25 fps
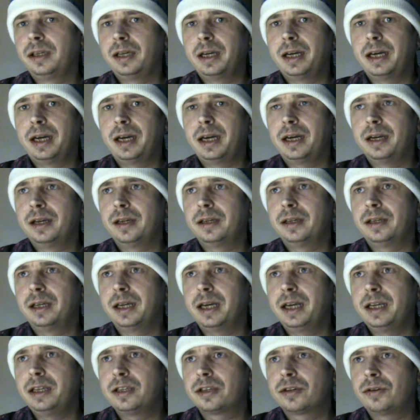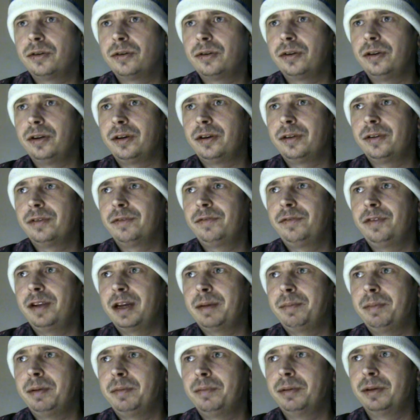highest score on Johnny.
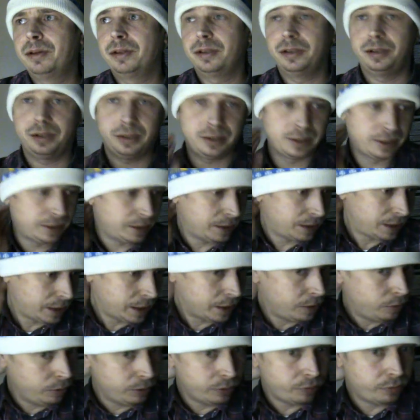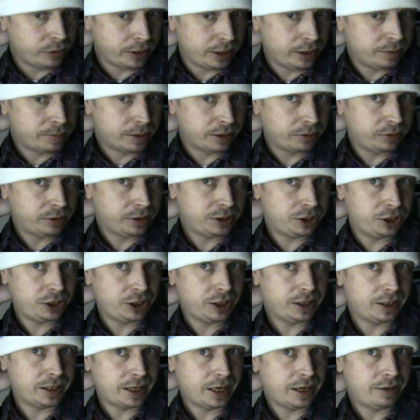Flappy Birds. I only read so about this
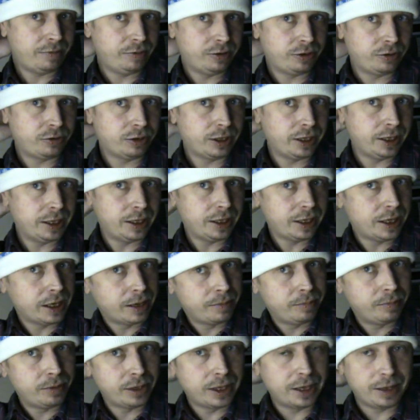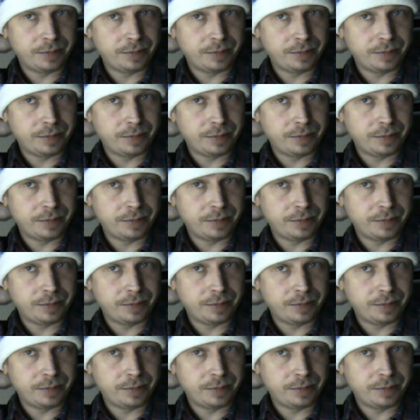shit. I haven't tried it. Um, Flappy